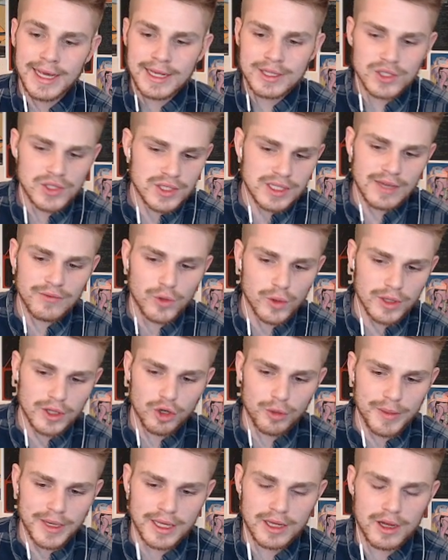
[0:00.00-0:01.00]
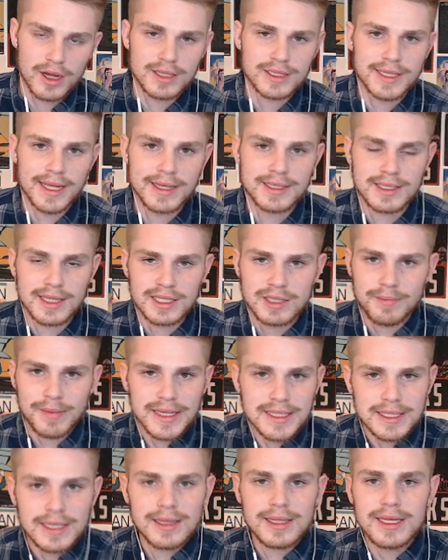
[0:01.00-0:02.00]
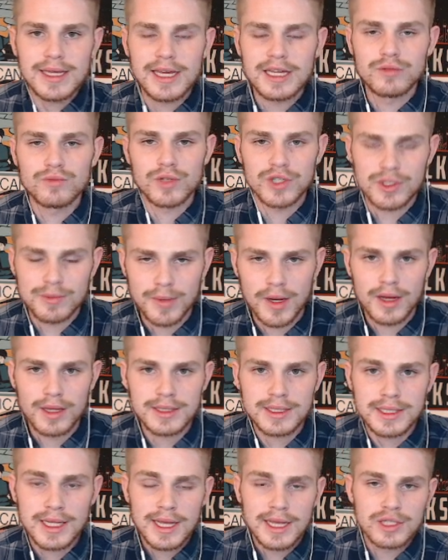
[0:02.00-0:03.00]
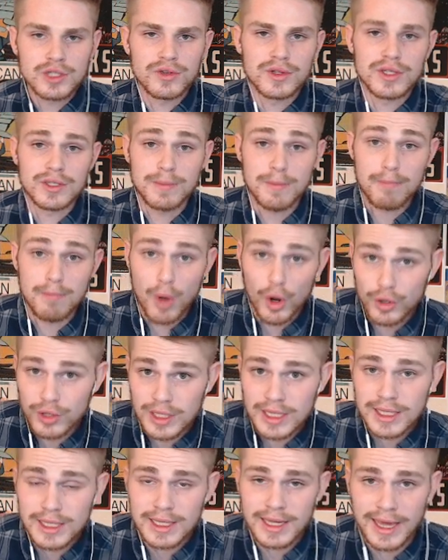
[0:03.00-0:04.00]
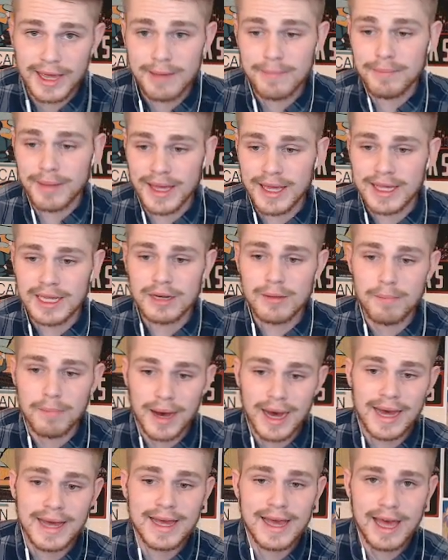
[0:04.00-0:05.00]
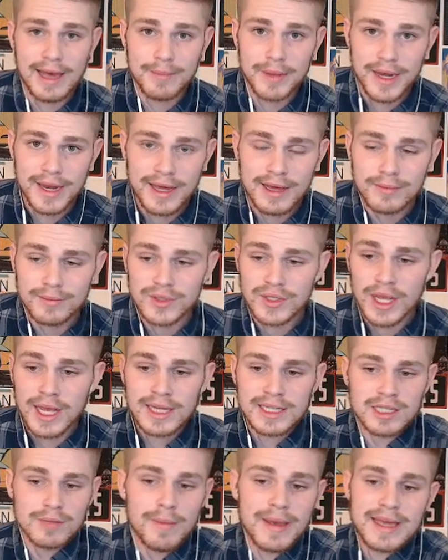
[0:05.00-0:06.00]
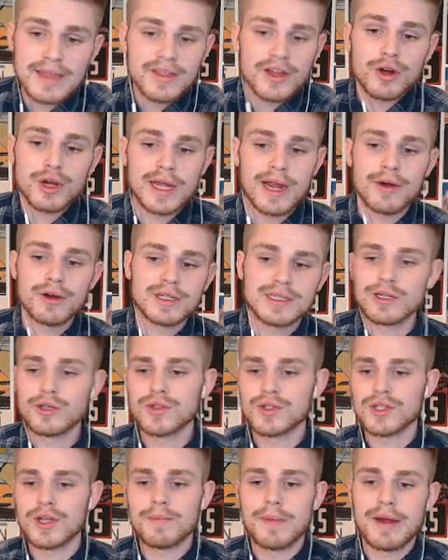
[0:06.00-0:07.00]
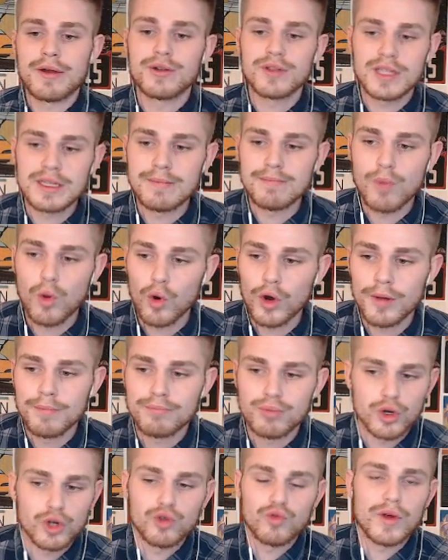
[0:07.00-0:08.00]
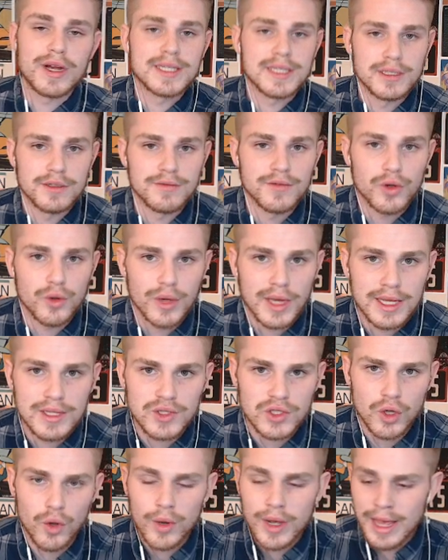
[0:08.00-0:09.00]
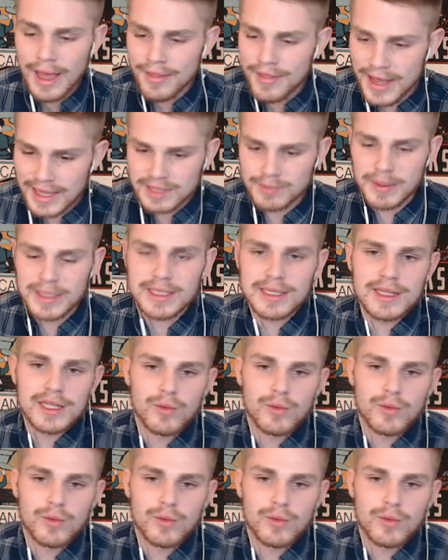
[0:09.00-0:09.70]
just to give you a little bit of context, it's basically in response to this marketing campaign by M and M's to make their characters apparently more progressive. Okay, so that's basically